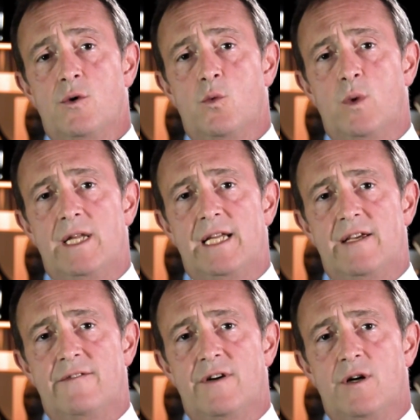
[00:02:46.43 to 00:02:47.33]
we
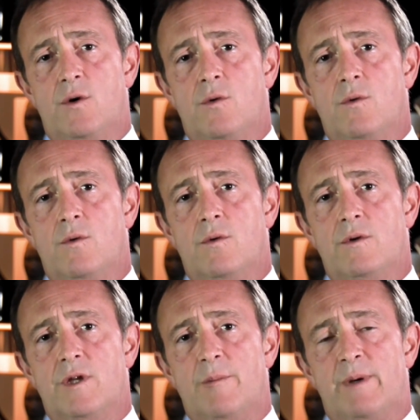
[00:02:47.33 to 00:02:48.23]
leave
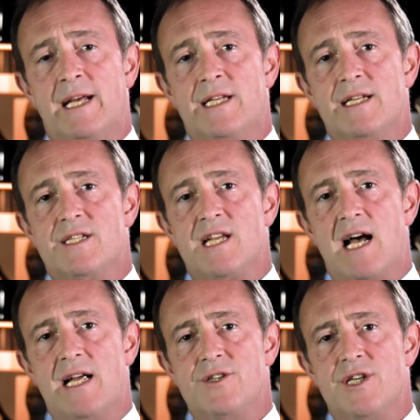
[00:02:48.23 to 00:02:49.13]
the plate
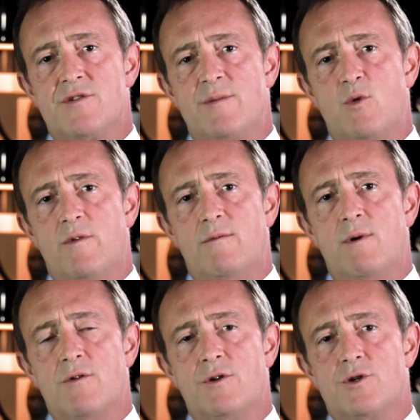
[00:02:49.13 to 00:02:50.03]
inside, just removing
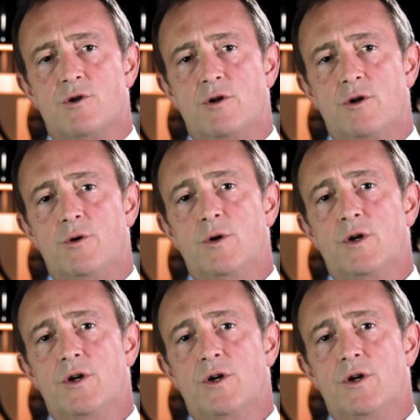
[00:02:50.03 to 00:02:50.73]
one of the screw.